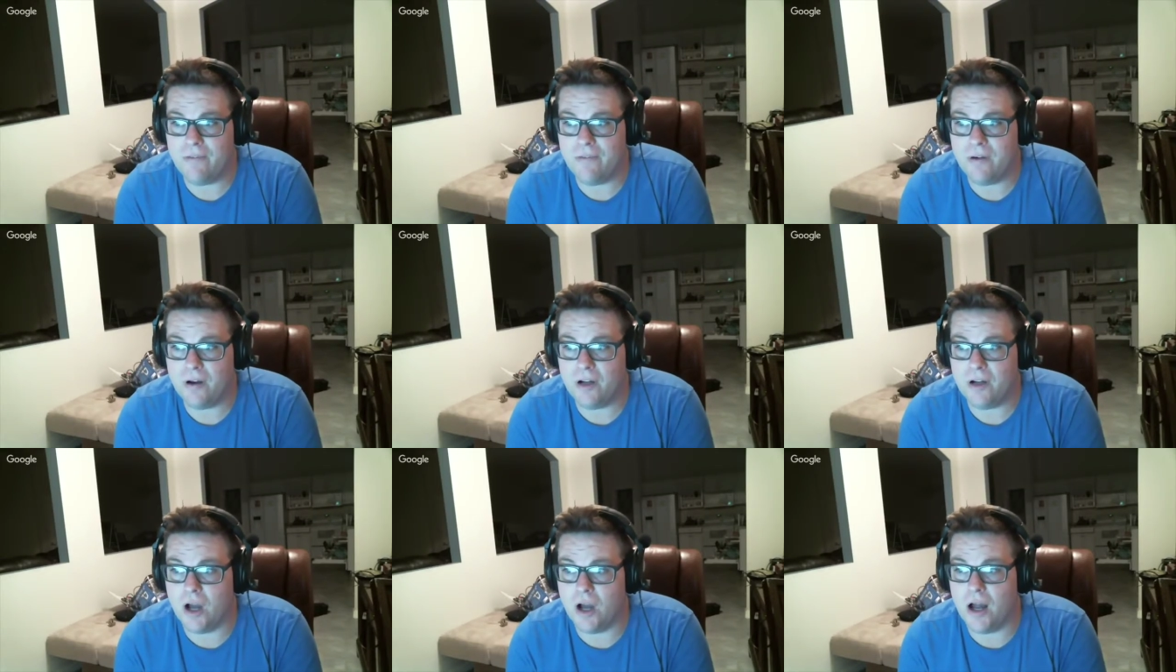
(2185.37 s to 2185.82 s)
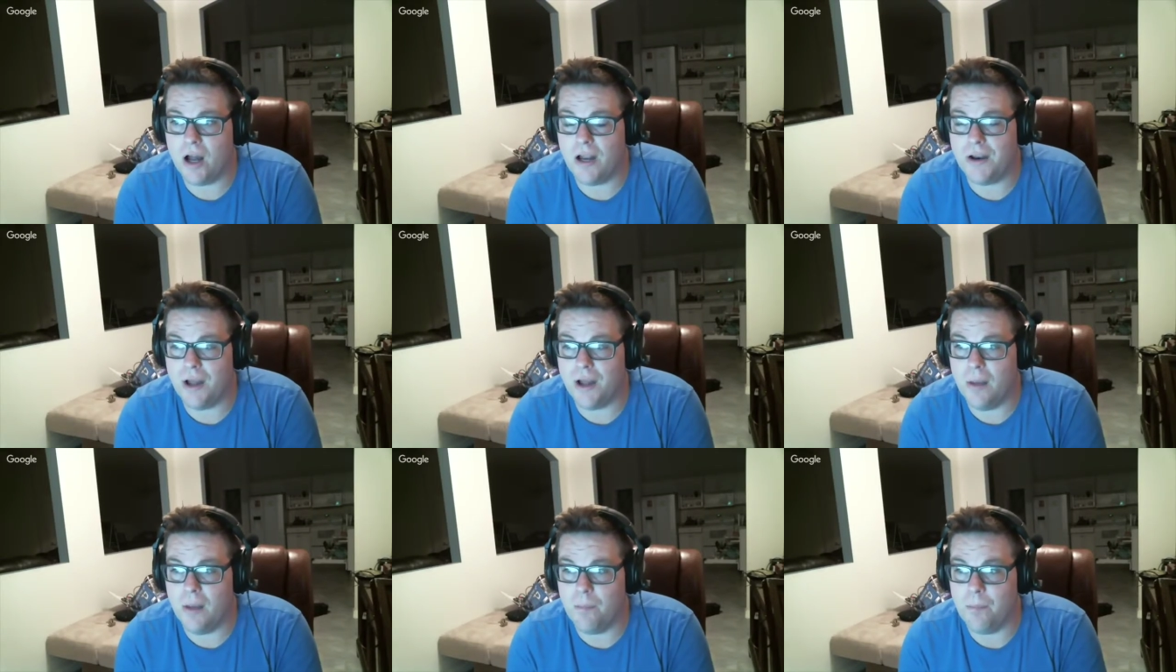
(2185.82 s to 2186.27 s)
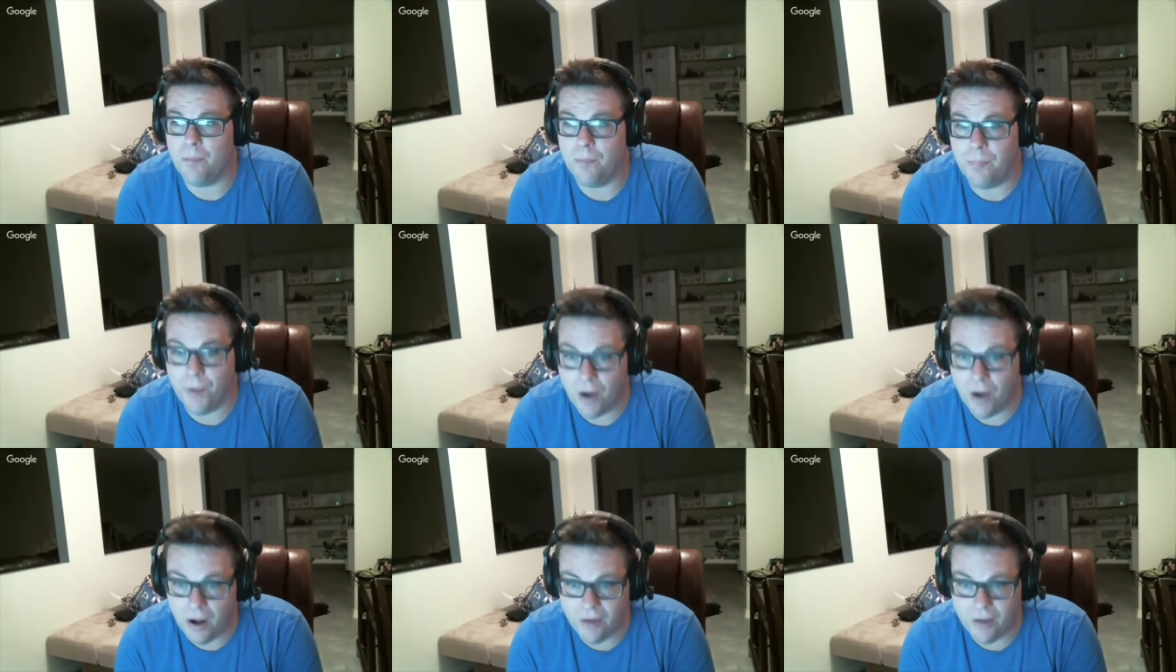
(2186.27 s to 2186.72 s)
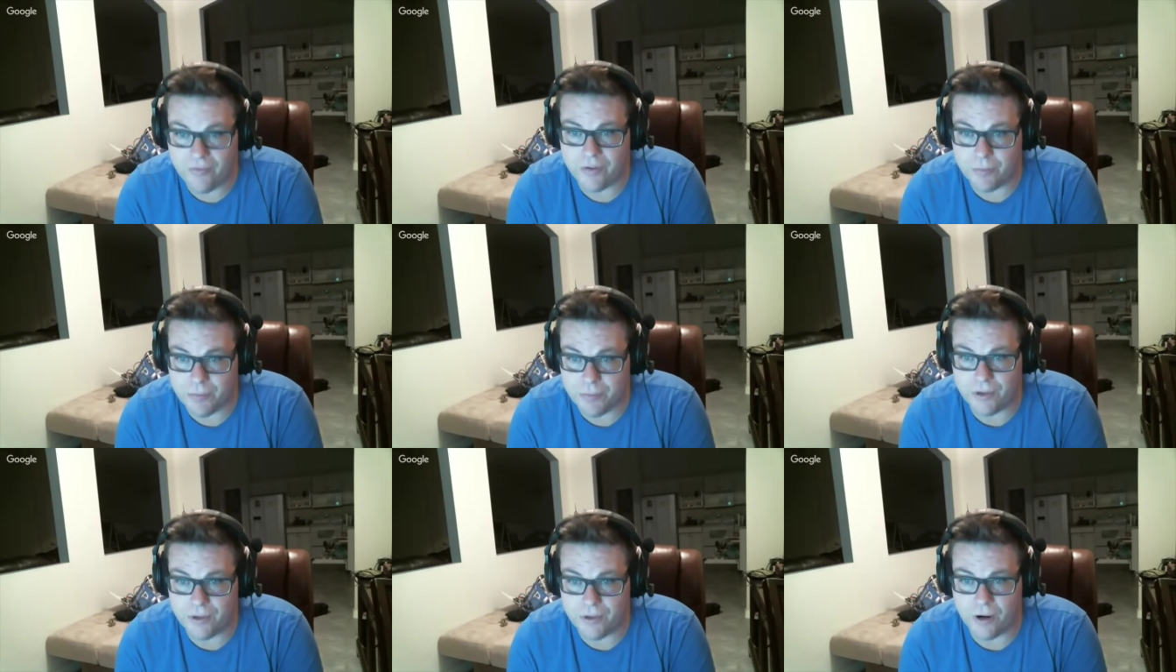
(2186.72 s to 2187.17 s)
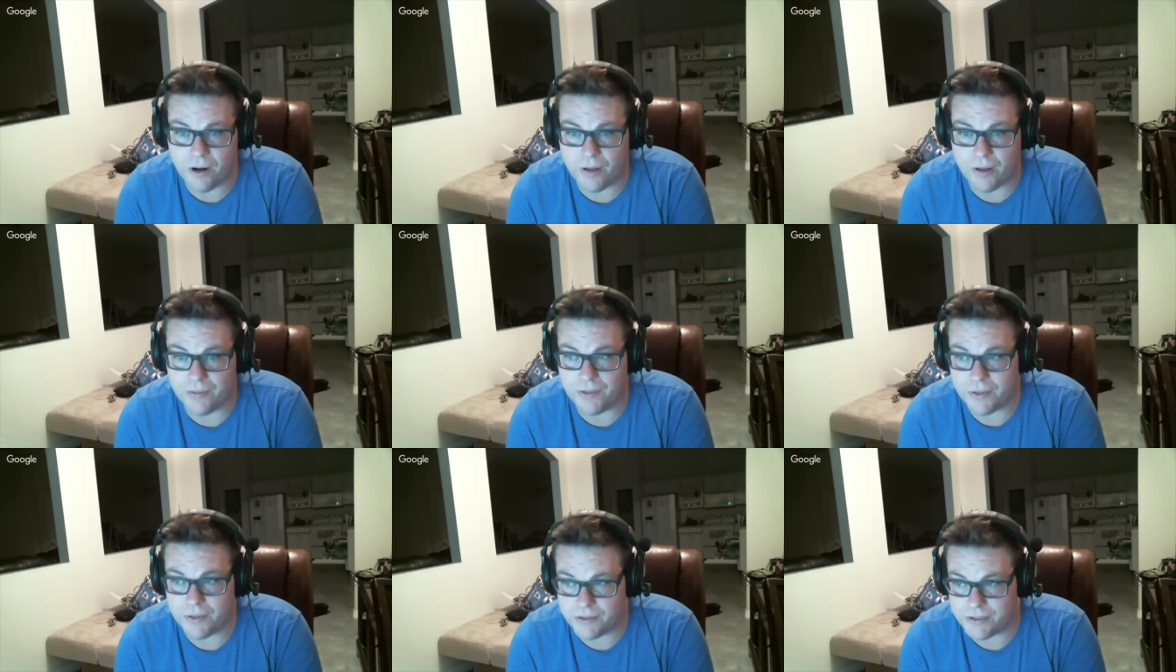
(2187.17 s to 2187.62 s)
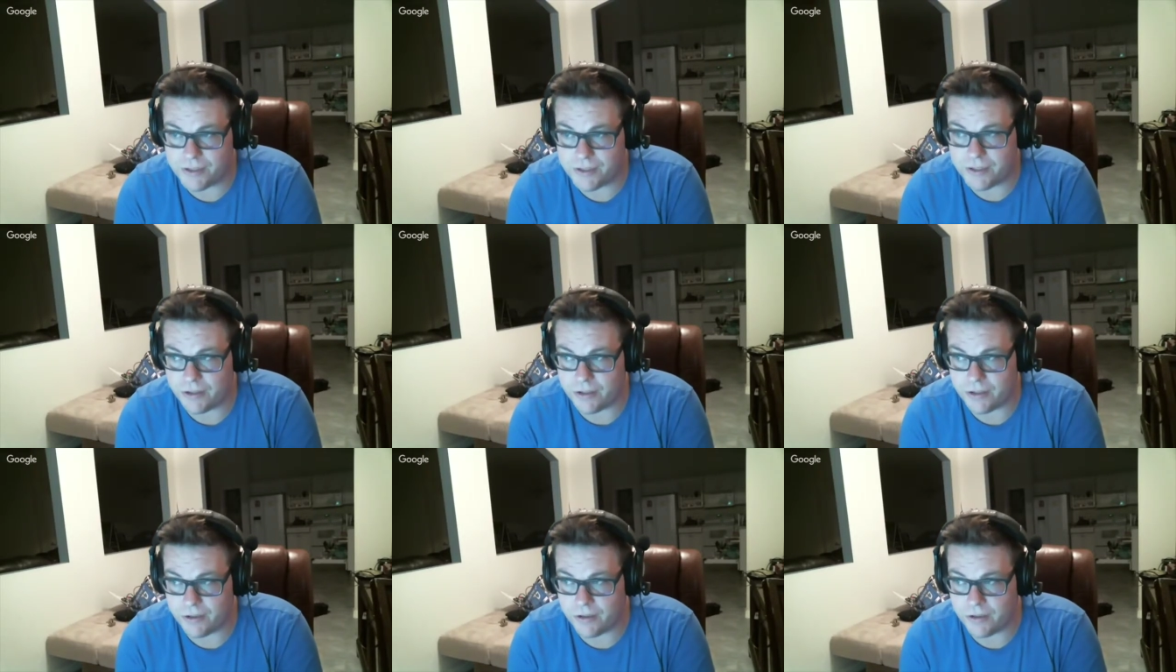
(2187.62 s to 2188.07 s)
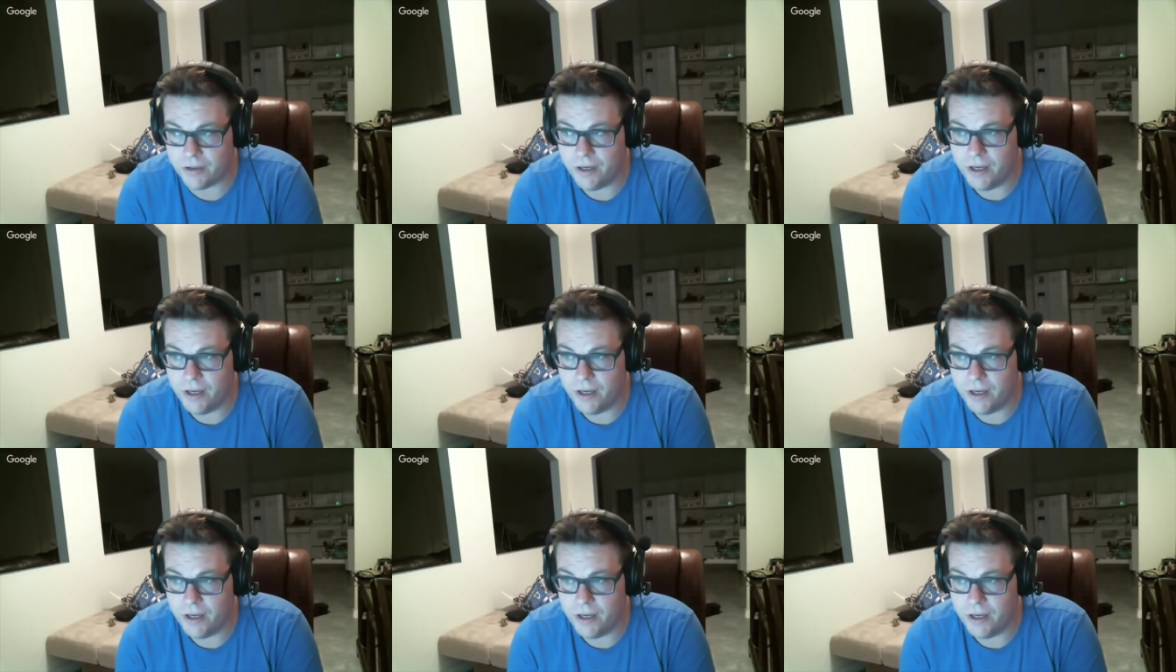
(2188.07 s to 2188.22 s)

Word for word: gone above and beyond this year